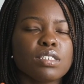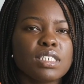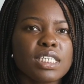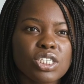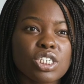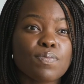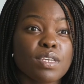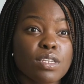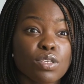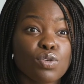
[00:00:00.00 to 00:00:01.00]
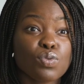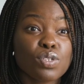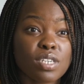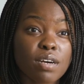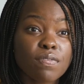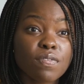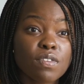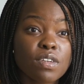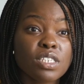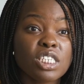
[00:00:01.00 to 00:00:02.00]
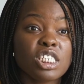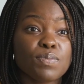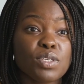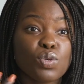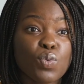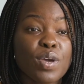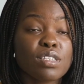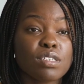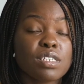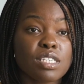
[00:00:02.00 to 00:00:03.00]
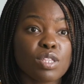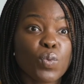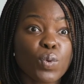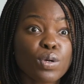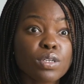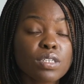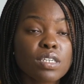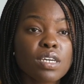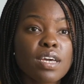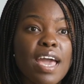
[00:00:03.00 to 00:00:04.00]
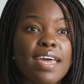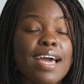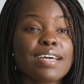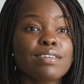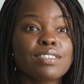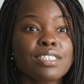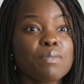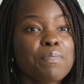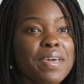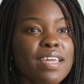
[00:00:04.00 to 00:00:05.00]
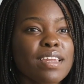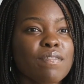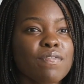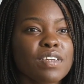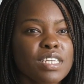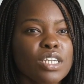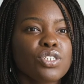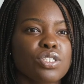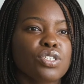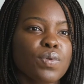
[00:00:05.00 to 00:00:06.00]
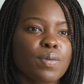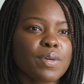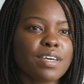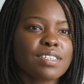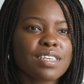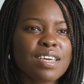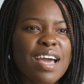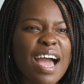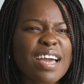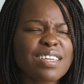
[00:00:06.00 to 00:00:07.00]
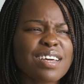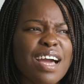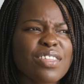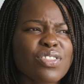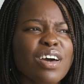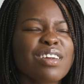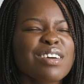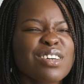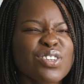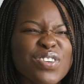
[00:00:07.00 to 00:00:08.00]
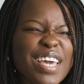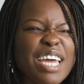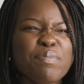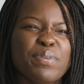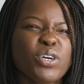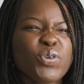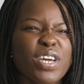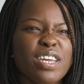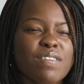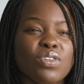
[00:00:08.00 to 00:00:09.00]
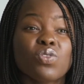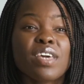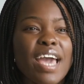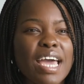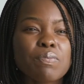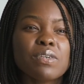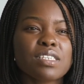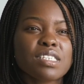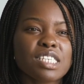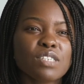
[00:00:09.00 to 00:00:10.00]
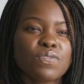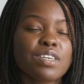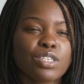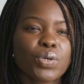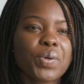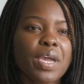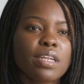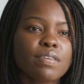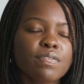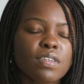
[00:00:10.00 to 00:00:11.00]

teaching me new stuff, teaching me new ways to see the world, and I didn't pay enough attention to it because I thought you can't be a creative and you can't be successful as a creative.